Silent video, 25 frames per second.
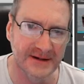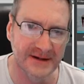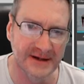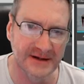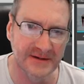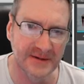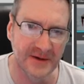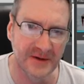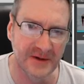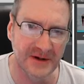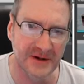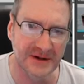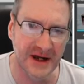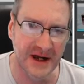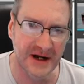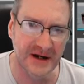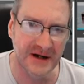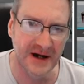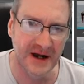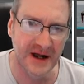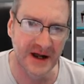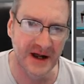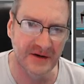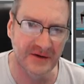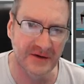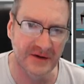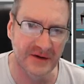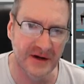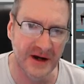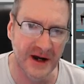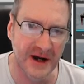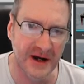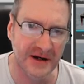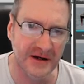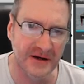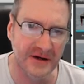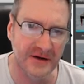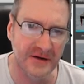This needs to be rotated
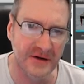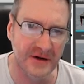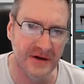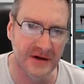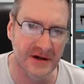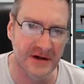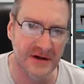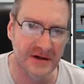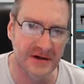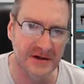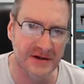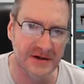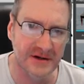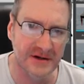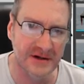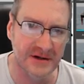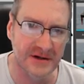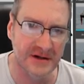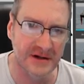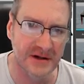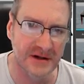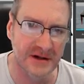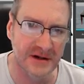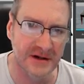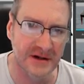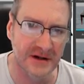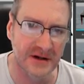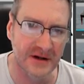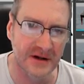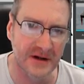180 degrees.